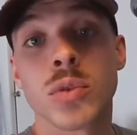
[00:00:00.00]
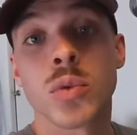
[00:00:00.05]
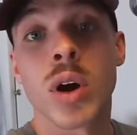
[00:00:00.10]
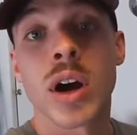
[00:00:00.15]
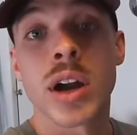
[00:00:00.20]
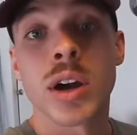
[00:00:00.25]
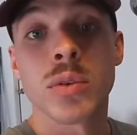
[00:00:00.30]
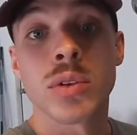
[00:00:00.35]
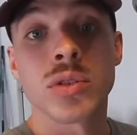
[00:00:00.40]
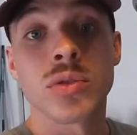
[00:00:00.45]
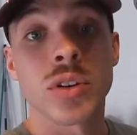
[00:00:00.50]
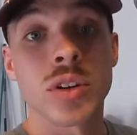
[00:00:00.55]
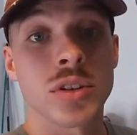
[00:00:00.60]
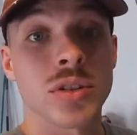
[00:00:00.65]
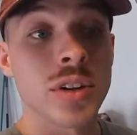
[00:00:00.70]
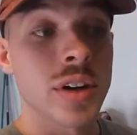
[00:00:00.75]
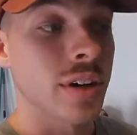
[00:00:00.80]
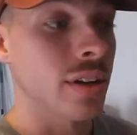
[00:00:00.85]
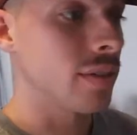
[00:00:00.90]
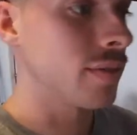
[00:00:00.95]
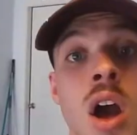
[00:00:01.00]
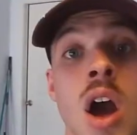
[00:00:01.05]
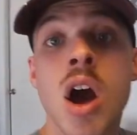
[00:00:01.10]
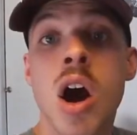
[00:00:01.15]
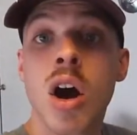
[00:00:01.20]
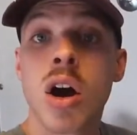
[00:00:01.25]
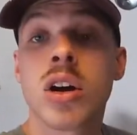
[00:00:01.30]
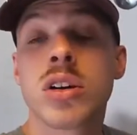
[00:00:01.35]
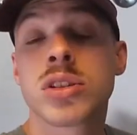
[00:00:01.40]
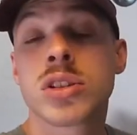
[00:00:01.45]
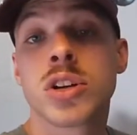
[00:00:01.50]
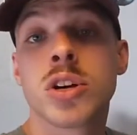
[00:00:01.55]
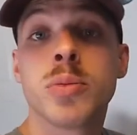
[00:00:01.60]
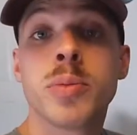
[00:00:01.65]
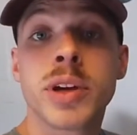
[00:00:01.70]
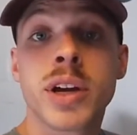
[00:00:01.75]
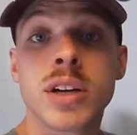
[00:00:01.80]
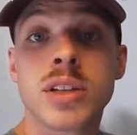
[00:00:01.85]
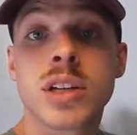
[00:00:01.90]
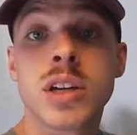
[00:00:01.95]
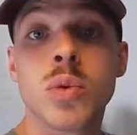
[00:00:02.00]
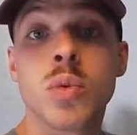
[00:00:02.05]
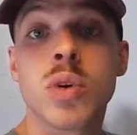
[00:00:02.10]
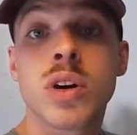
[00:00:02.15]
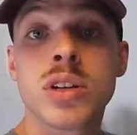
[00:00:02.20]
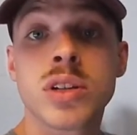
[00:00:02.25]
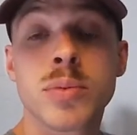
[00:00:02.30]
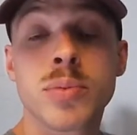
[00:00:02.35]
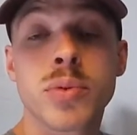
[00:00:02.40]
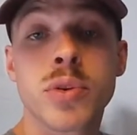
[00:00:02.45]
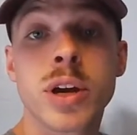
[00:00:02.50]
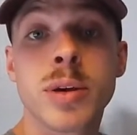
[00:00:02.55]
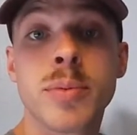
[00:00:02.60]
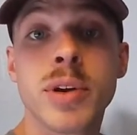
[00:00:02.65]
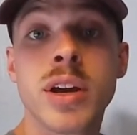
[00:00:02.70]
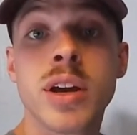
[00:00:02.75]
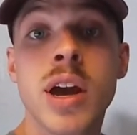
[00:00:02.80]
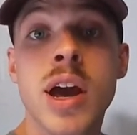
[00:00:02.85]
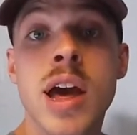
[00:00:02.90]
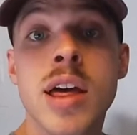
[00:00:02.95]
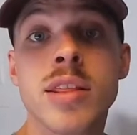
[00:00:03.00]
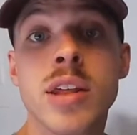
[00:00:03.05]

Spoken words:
why it was frustrating. Also, because he was a preemie,